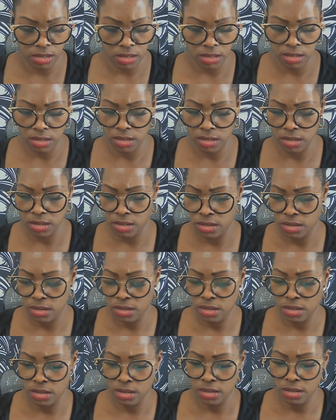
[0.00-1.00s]

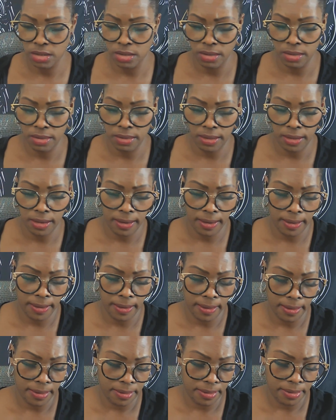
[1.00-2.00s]

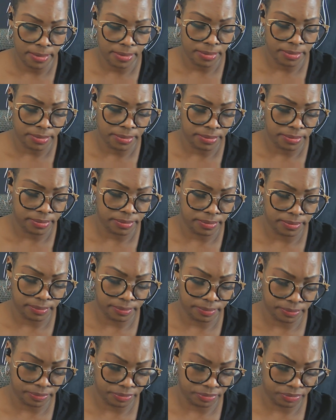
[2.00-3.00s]

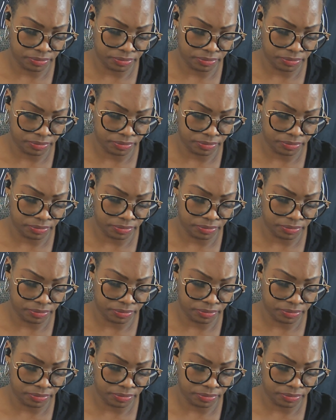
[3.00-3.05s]
(no one is talking)